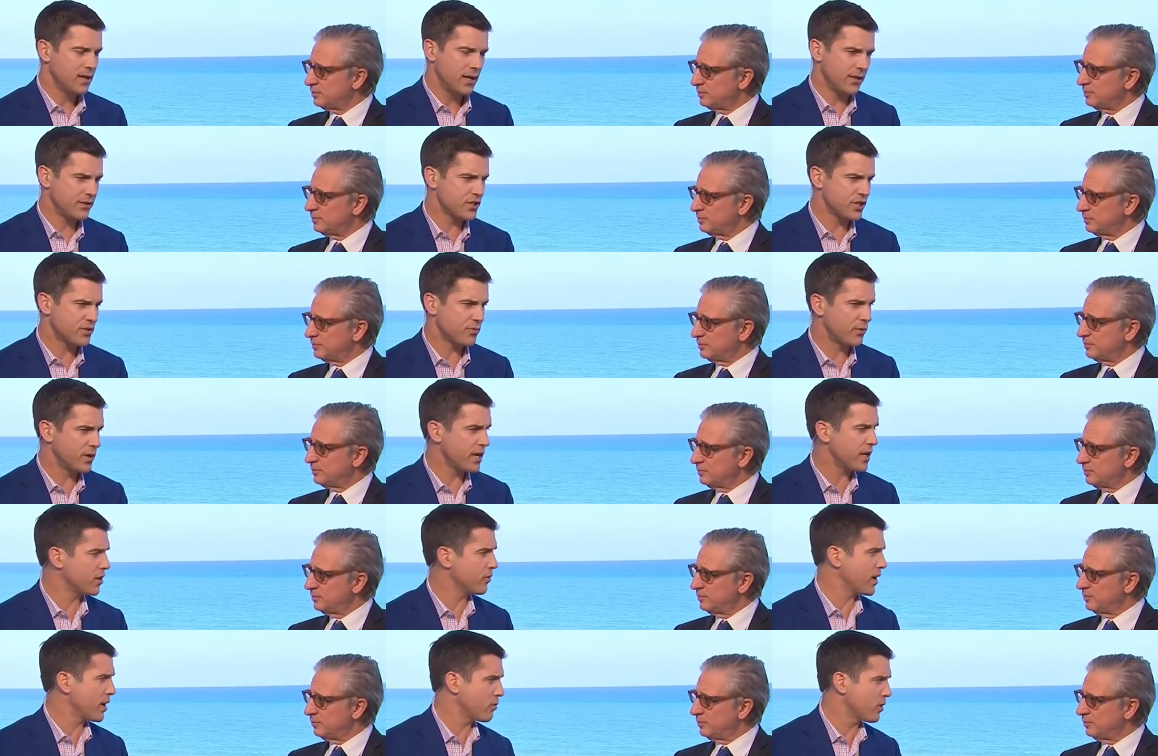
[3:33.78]
Speaker 1: I'll just
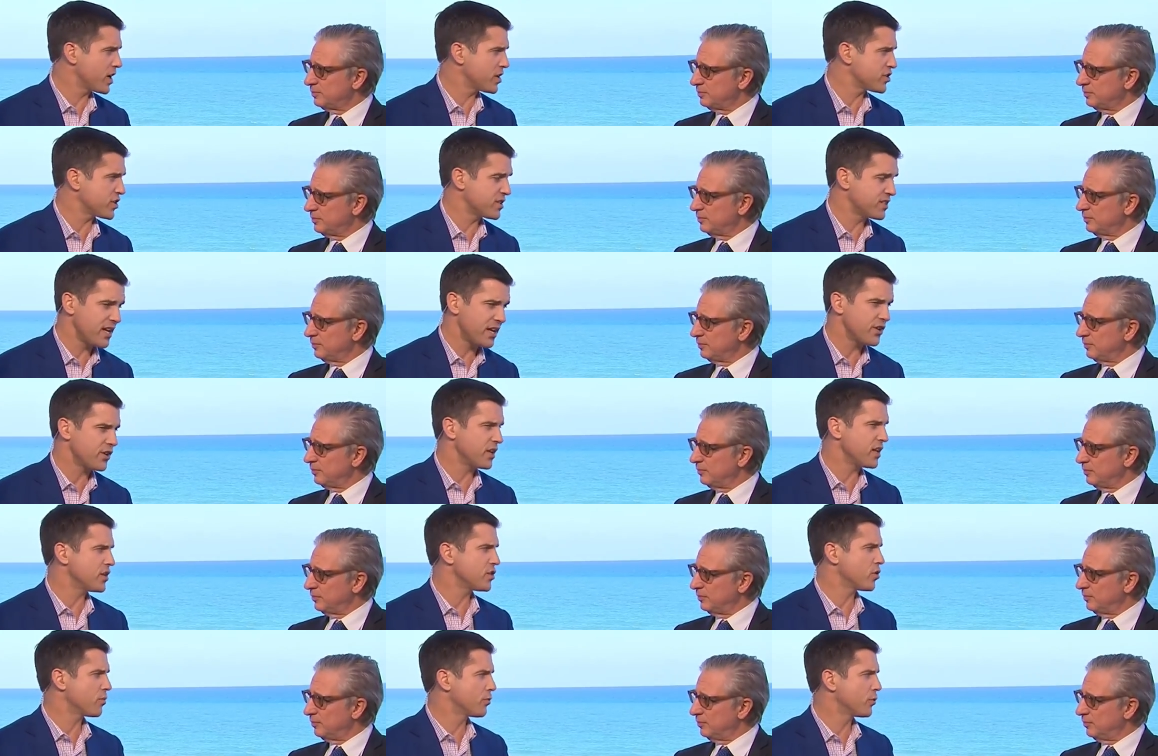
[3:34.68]
reiterate what I just said. You
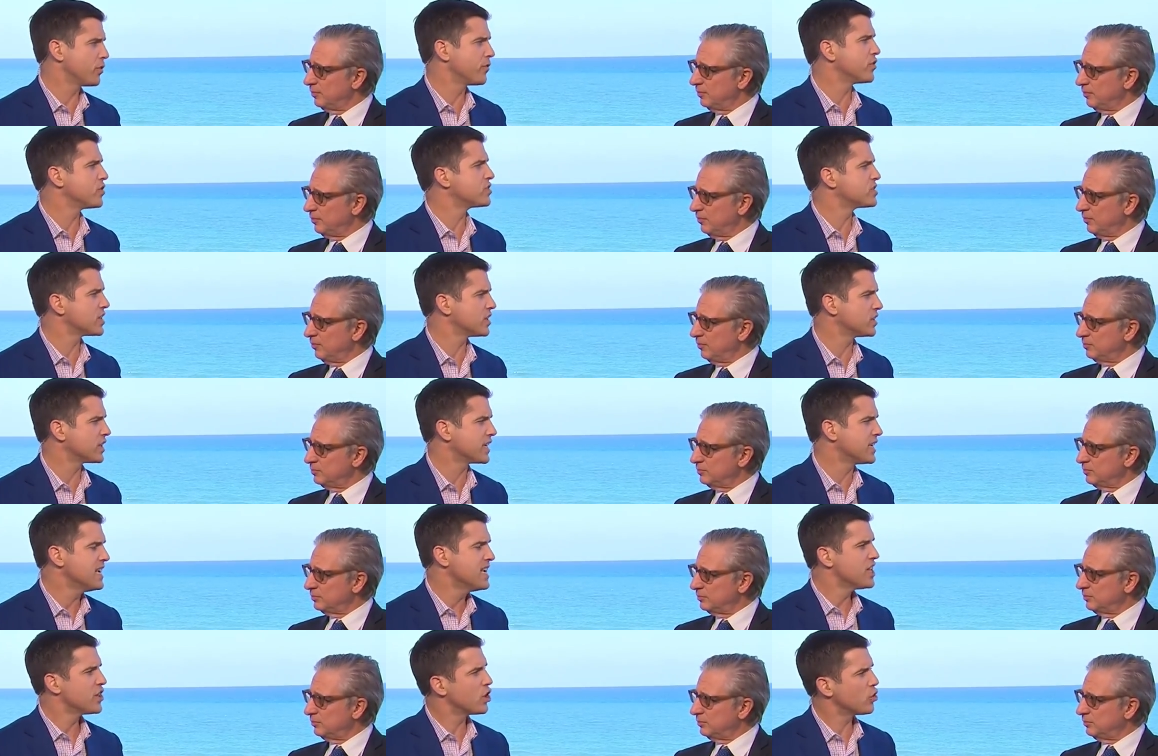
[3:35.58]
need to improve utility.
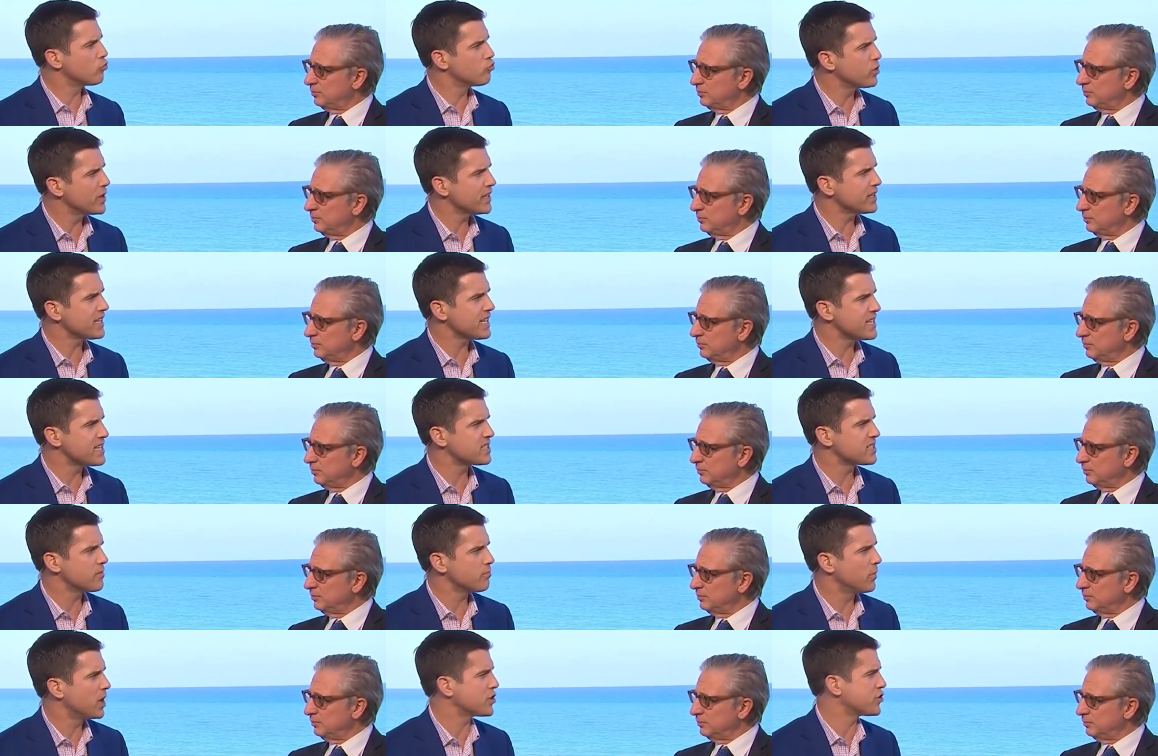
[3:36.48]
There really
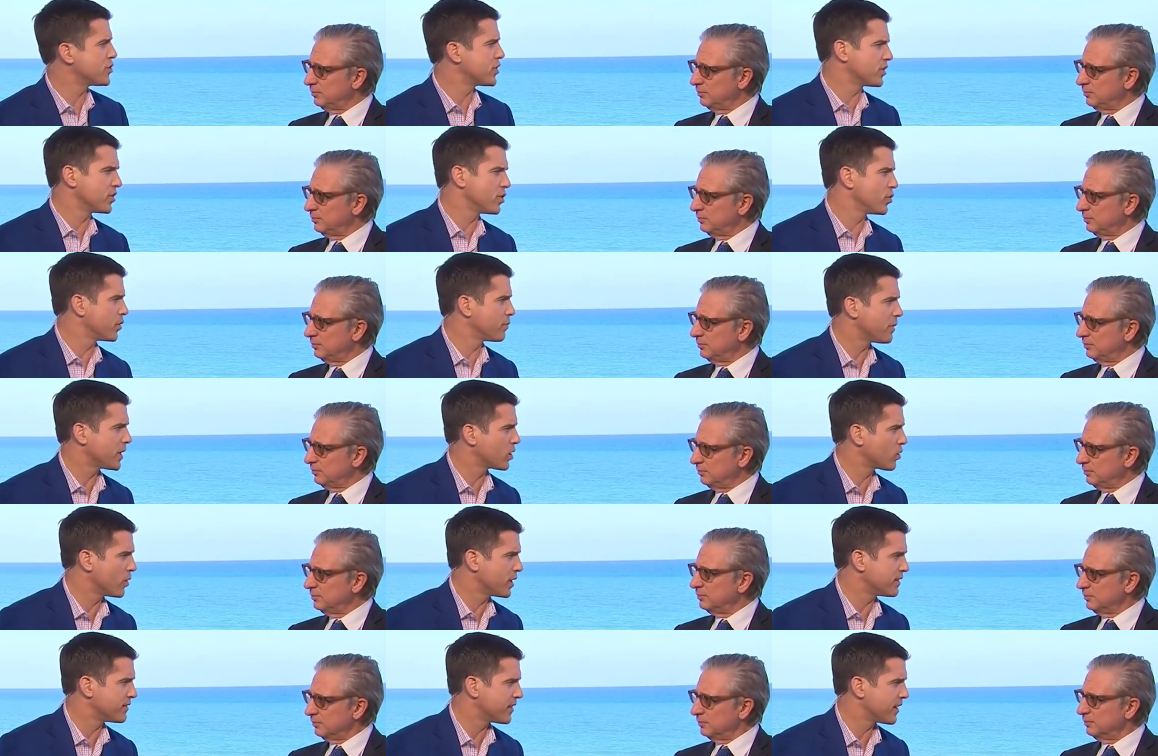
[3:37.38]
isn't much you can do with
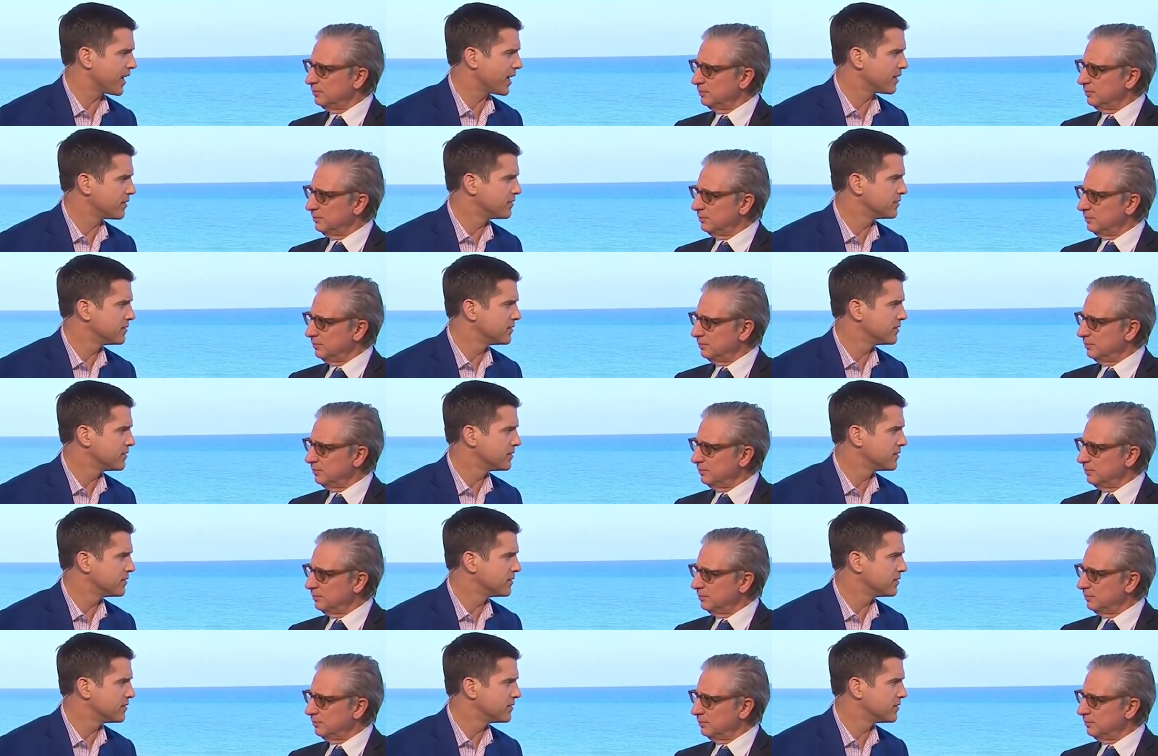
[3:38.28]
Bitcoin today.